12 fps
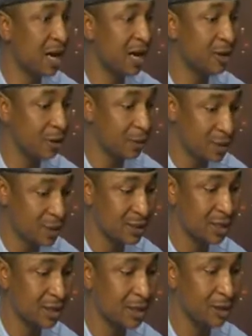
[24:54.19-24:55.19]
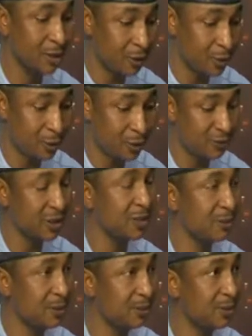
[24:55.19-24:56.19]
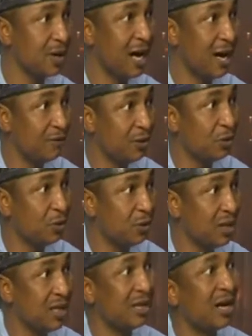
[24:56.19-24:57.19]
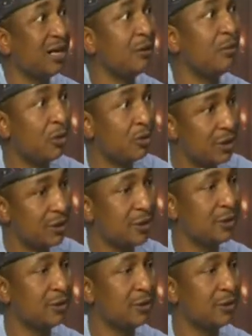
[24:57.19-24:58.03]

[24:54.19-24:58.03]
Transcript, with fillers: and understand that all of these people have a role in our democracy.